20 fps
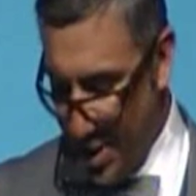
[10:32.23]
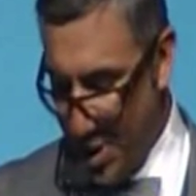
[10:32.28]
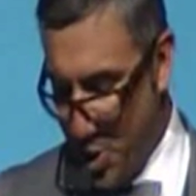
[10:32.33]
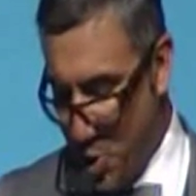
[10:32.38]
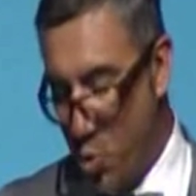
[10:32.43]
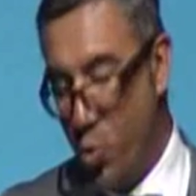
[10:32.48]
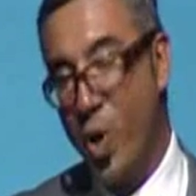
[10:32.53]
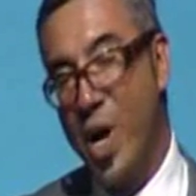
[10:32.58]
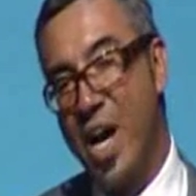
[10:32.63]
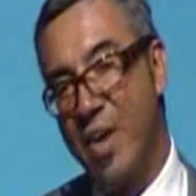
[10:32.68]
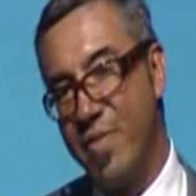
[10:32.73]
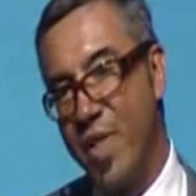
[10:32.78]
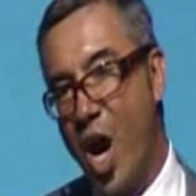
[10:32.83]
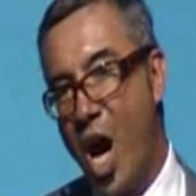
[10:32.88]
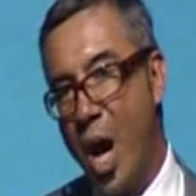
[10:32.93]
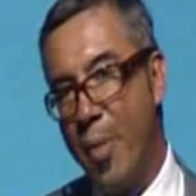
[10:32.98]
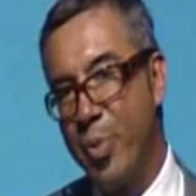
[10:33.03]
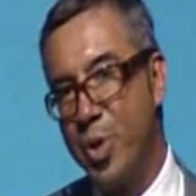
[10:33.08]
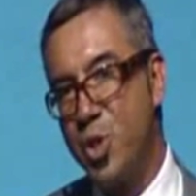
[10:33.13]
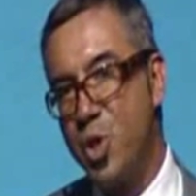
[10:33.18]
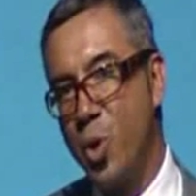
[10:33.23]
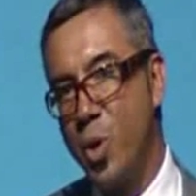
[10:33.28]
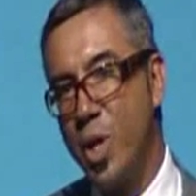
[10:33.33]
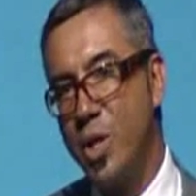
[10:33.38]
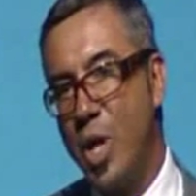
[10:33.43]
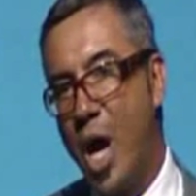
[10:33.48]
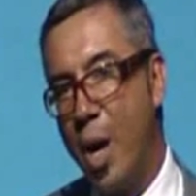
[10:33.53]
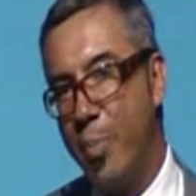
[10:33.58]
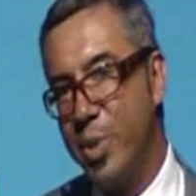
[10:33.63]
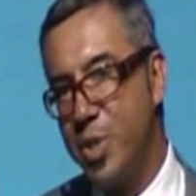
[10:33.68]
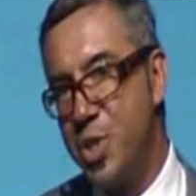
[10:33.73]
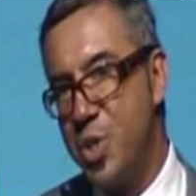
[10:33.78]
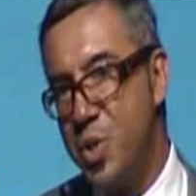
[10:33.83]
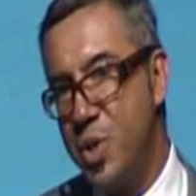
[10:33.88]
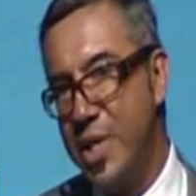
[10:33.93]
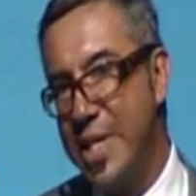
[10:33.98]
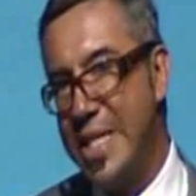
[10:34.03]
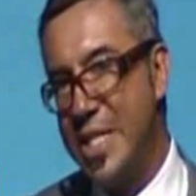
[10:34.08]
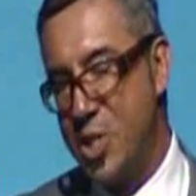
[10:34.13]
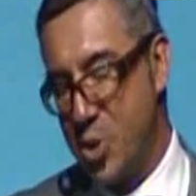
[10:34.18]
You will have the
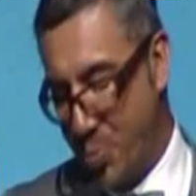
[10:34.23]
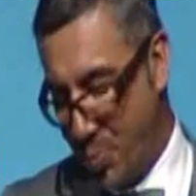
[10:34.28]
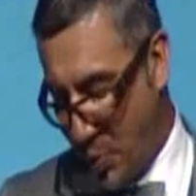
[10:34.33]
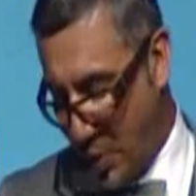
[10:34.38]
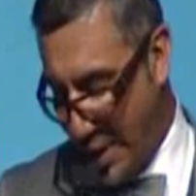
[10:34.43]
opportunity to